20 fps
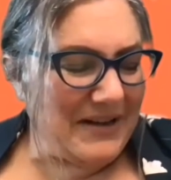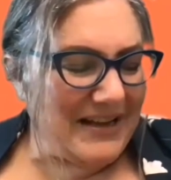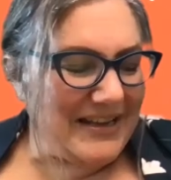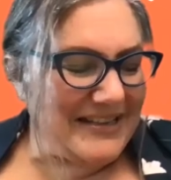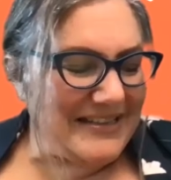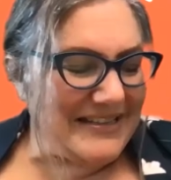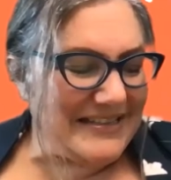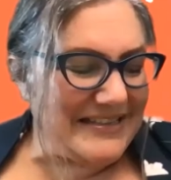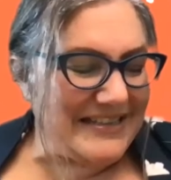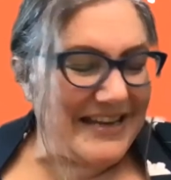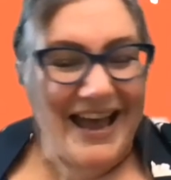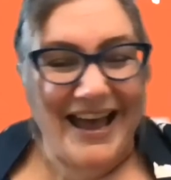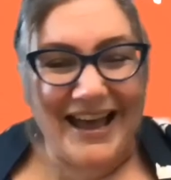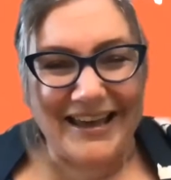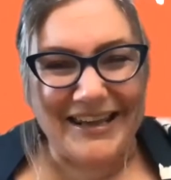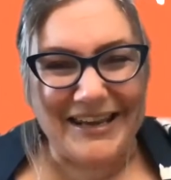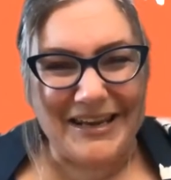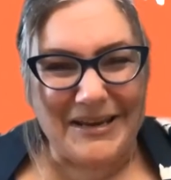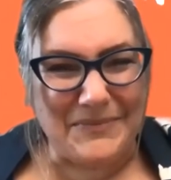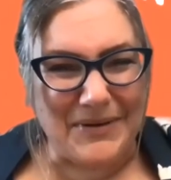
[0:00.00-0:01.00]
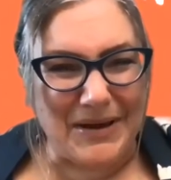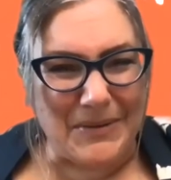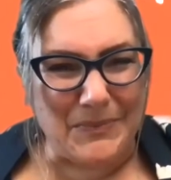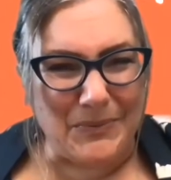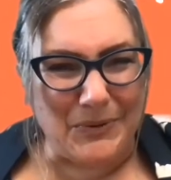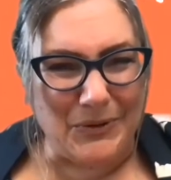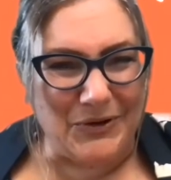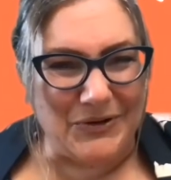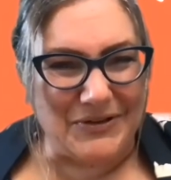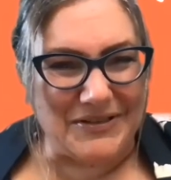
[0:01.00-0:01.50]
is targeting by
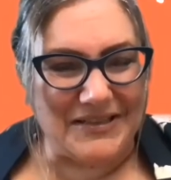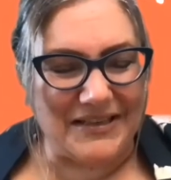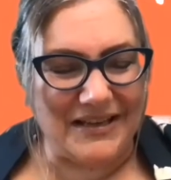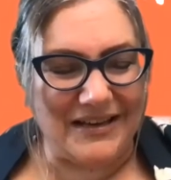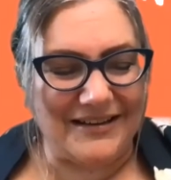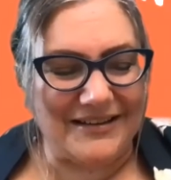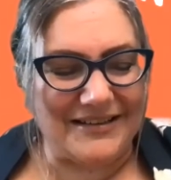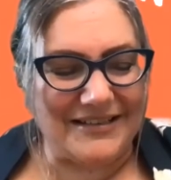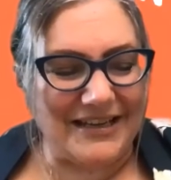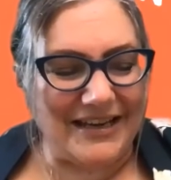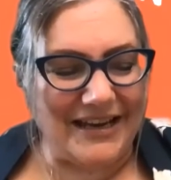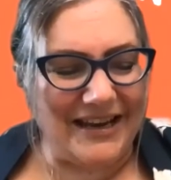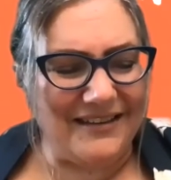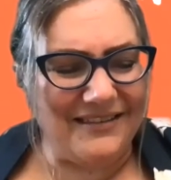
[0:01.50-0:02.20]
personality.